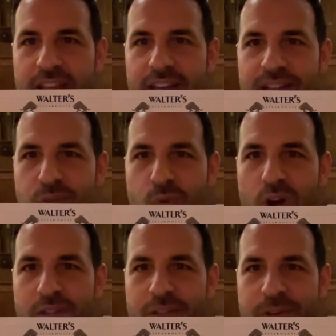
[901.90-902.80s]
It's
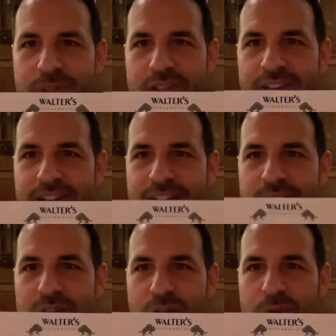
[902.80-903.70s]
Walter's.
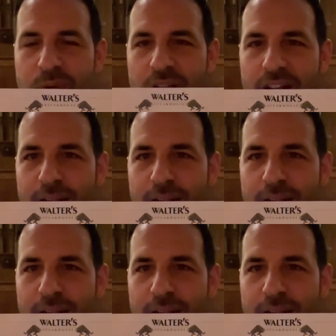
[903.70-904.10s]
So